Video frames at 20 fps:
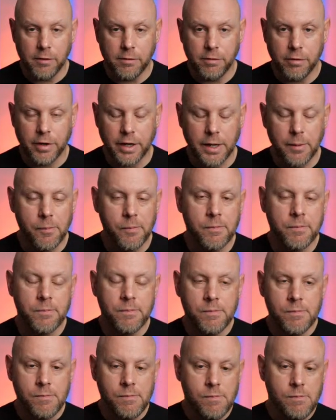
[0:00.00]
frigate.
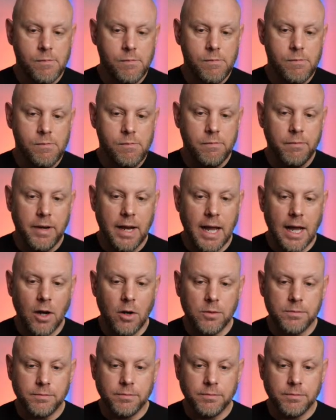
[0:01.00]
Now,